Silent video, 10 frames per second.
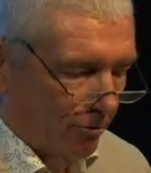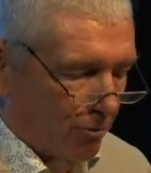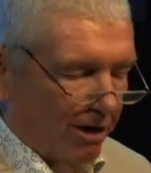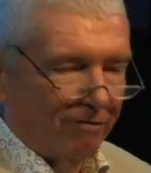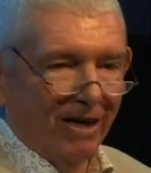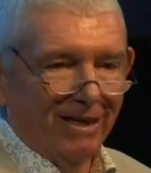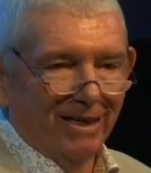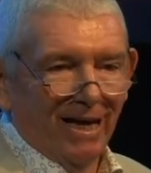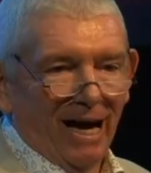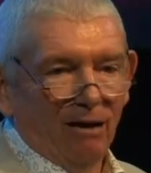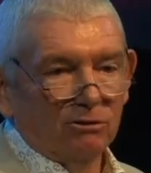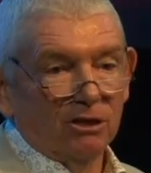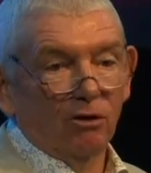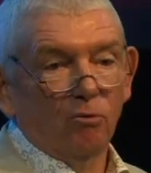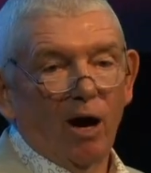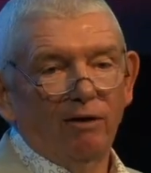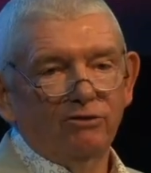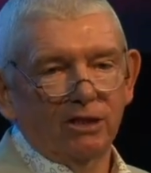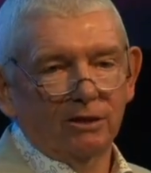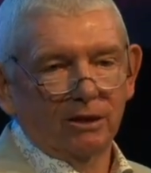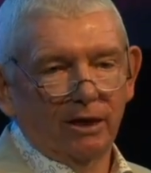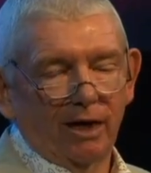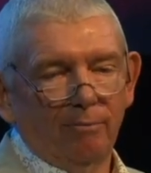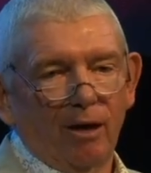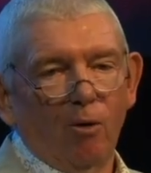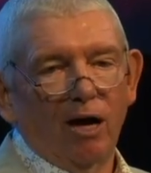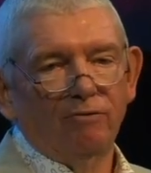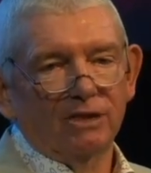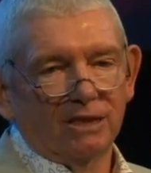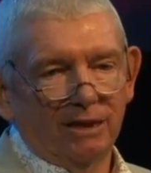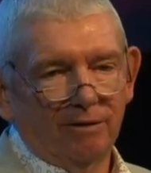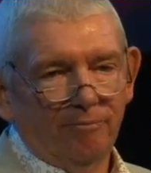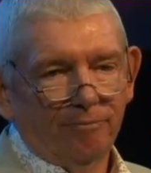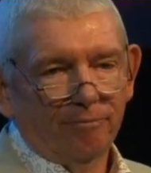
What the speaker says: Renovating the house. Now, the wife's here tonight. My wife is here.